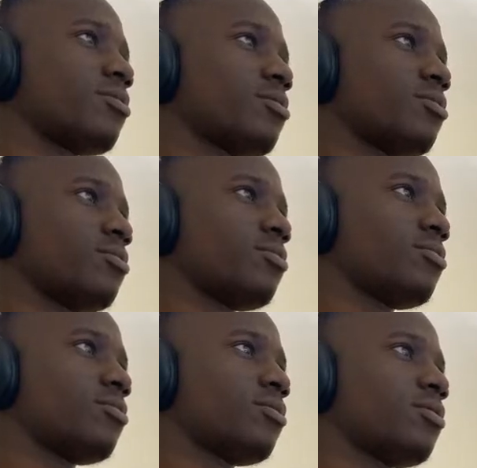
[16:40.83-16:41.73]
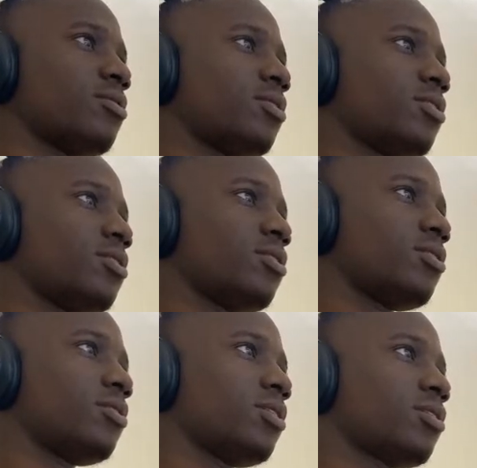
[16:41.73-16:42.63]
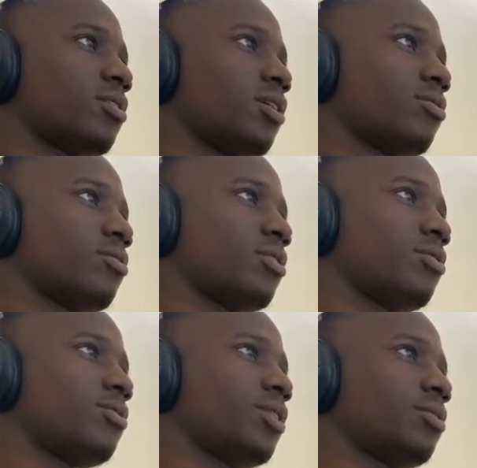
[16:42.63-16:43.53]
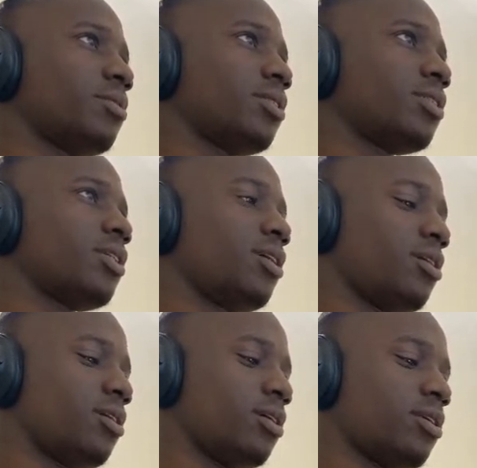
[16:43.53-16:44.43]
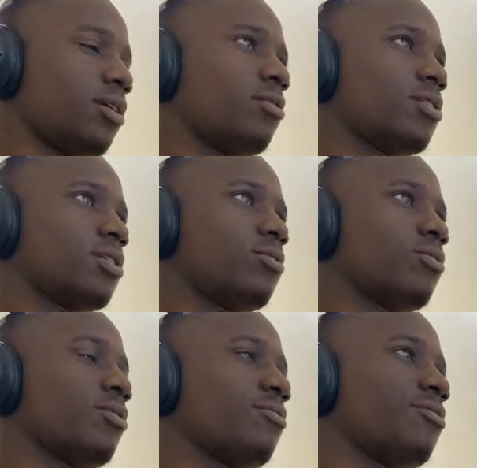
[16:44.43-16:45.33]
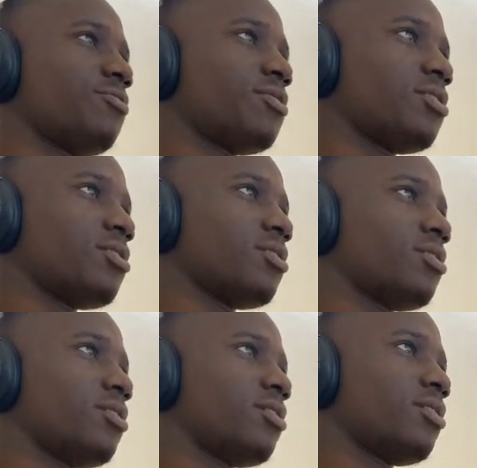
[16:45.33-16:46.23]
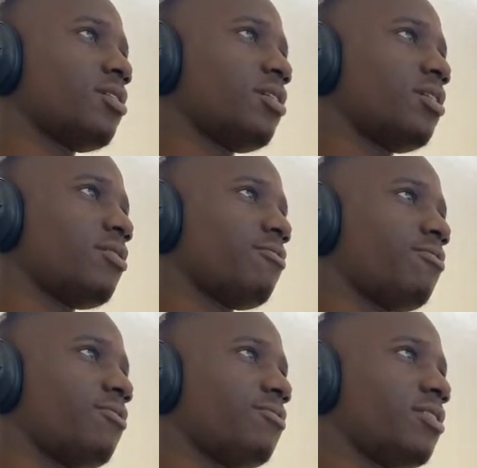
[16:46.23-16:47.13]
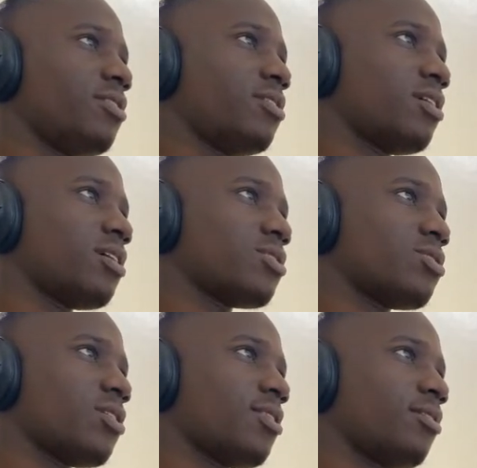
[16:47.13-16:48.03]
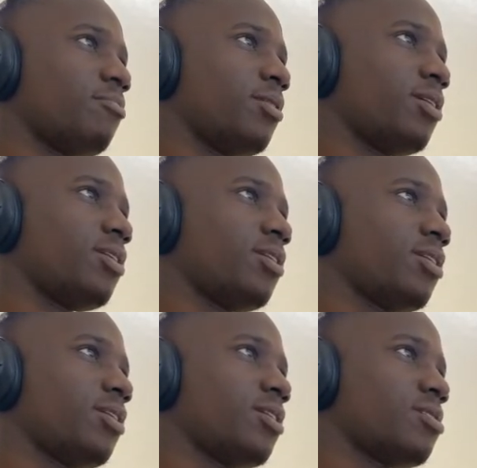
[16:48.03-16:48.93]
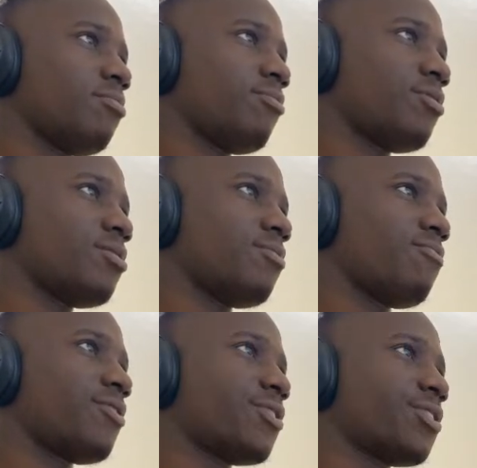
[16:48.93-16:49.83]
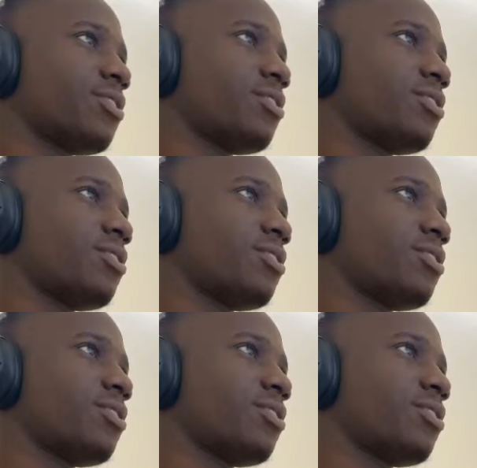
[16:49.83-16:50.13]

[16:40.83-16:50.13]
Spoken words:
this low, I just like to see a retracement in here. And how does it look on the 15? Yeah, 15 has nothing big in here except for this impression.